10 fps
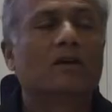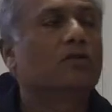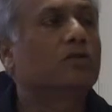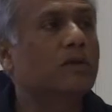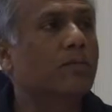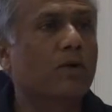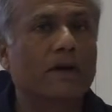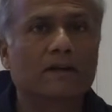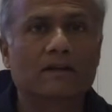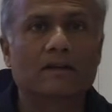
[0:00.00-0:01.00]
To the
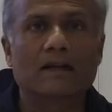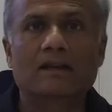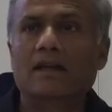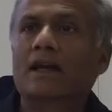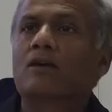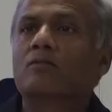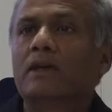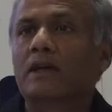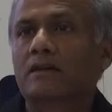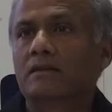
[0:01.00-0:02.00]
point that they have
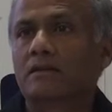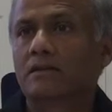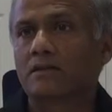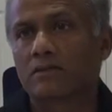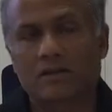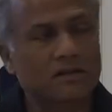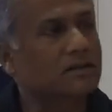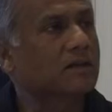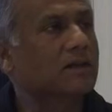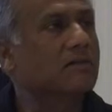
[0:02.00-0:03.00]
made
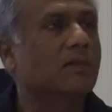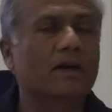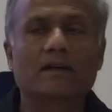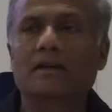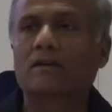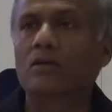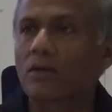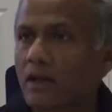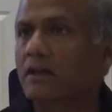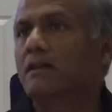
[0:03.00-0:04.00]
reservations in their mind that,
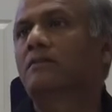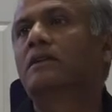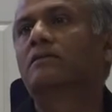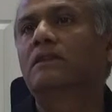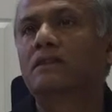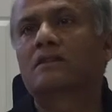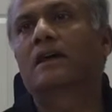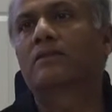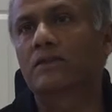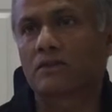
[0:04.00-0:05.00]
okay, even if this
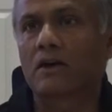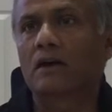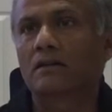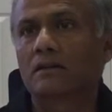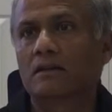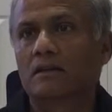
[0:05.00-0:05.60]
life is gone,